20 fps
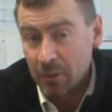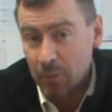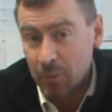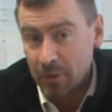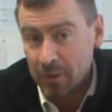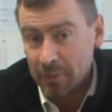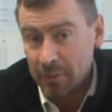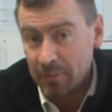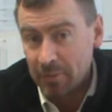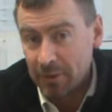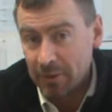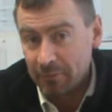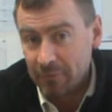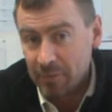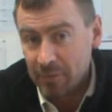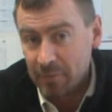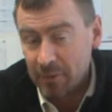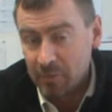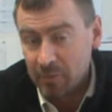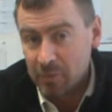quite
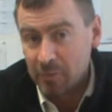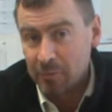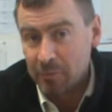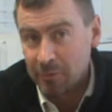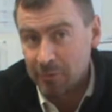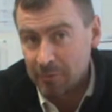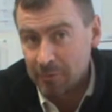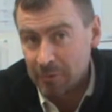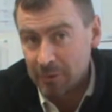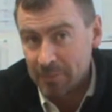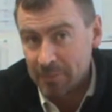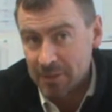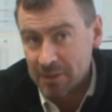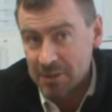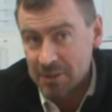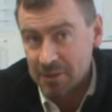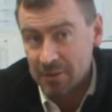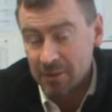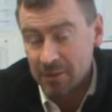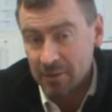above the minimum
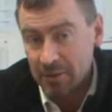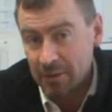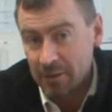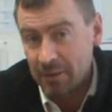requirements